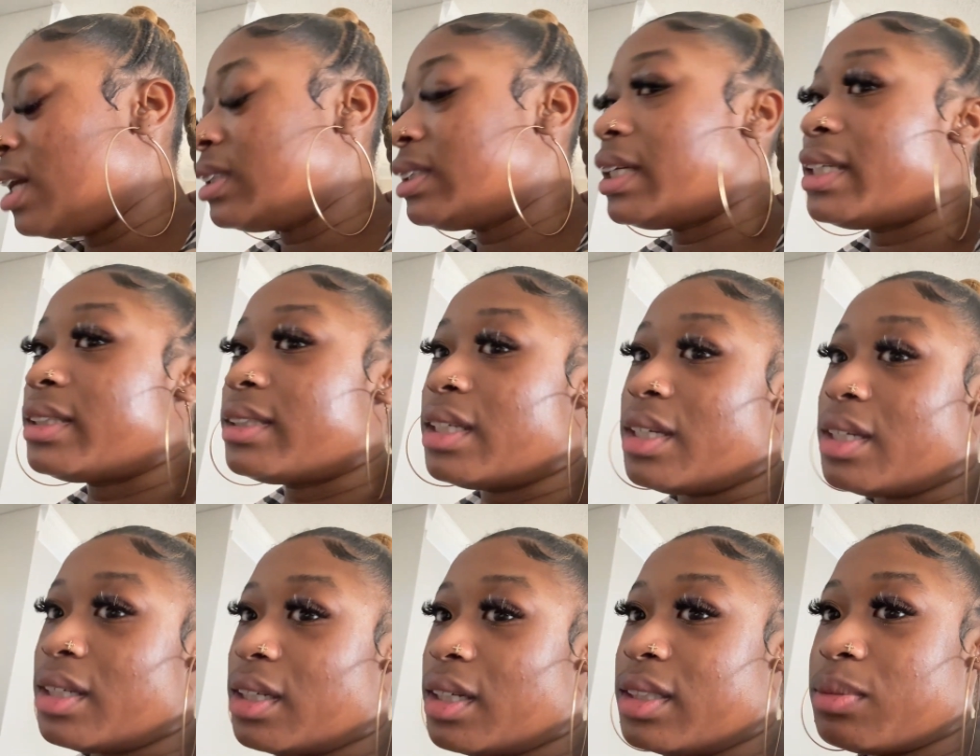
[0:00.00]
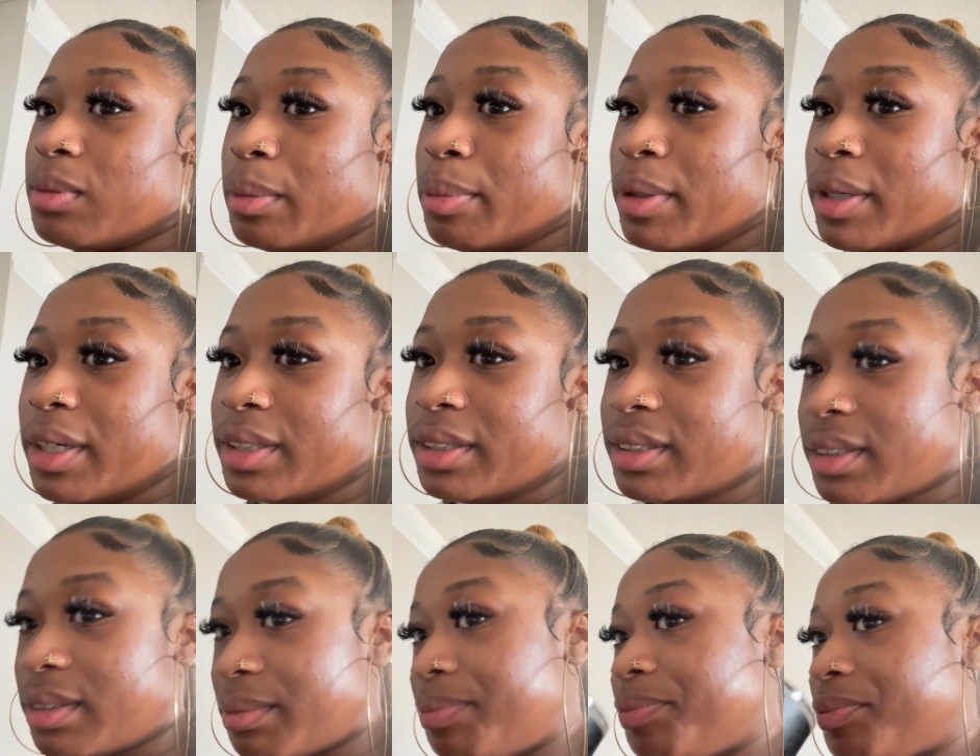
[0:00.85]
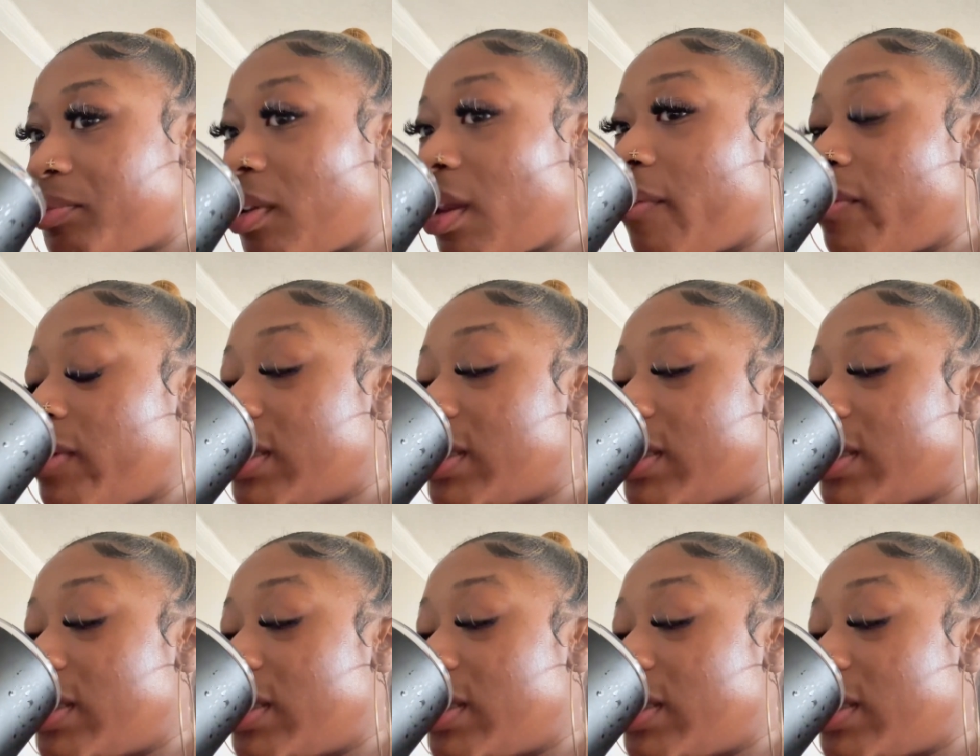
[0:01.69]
I say 10 because we press for